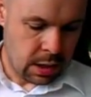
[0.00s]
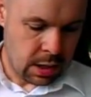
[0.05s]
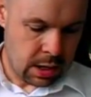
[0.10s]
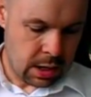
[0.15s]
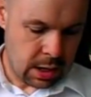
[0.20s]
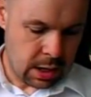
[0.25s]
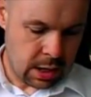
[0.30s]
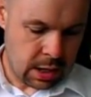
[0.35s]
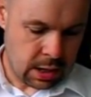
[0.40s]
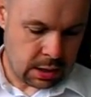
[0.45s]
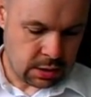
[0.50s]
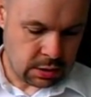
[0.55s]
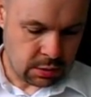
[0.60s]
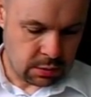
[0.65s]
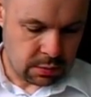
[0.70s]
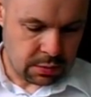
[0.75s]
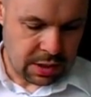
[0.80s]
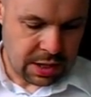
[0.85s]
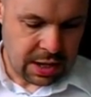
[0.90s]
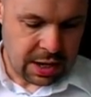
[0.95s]
and
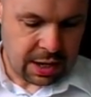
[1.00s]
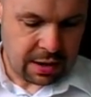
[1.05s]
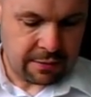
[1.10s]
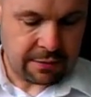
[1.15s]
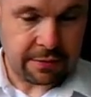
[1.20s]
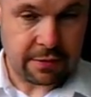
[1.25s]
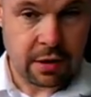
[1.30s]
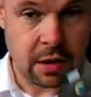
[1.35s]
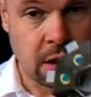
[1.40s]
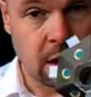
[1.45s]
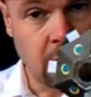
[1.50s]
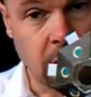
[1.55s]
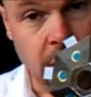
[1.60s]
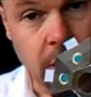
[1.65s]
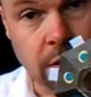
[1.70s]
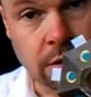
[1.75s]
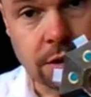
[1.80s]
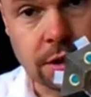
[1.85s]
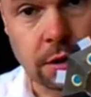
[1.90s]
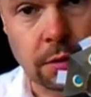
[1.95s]
you will have a
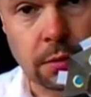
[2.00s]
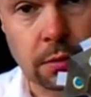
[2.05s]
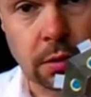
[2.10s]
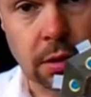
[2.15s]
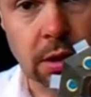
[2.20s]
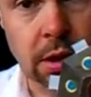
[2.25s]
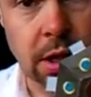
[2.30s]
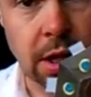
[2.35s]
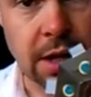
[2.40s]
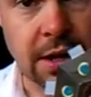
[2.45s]
console